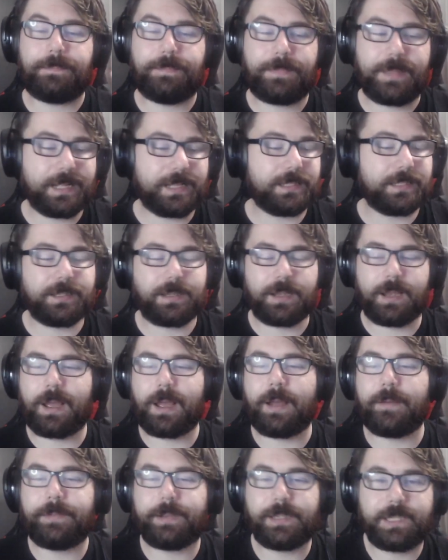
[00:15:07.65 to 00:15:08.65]
That's
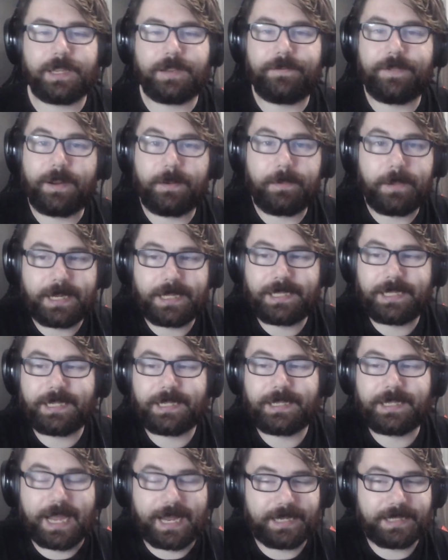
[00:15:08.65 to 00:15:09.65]
obviously
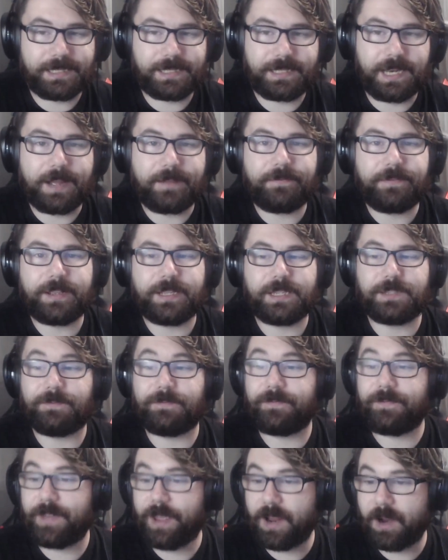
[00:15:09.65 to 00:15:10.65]
Phyrexian text stuff is
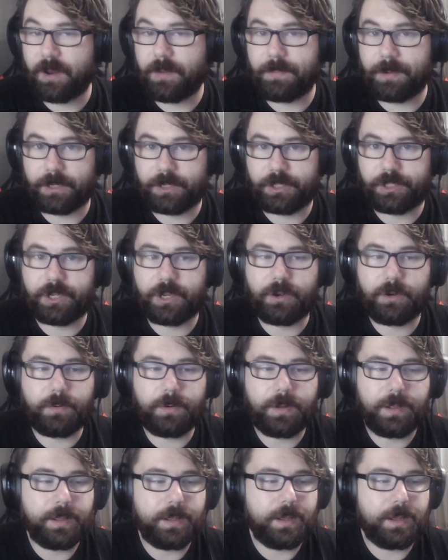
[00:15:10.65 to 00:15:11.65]
very much so.